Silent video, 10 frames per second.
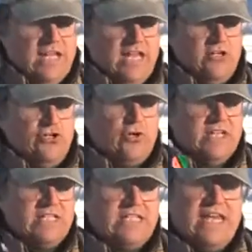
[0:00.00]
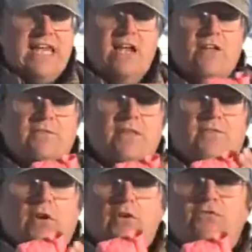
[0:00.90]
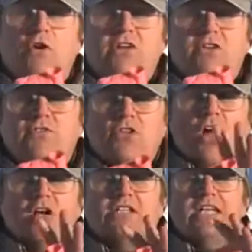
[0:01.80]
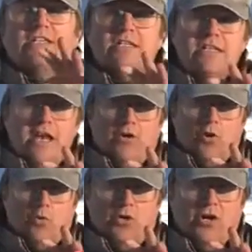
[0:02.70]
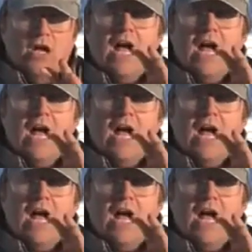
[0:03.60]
And as you can see, the very front of the lungs is narrower